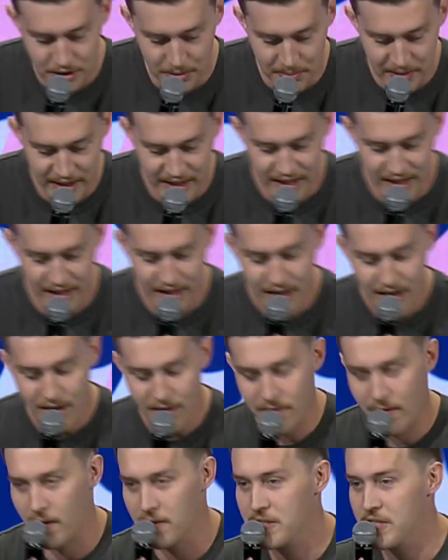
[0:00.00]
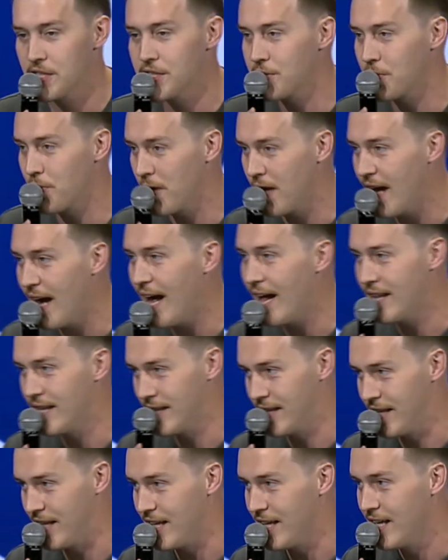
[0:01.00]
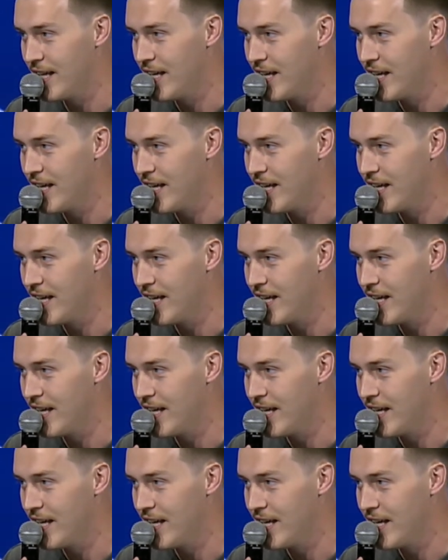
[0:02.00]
media versus reality.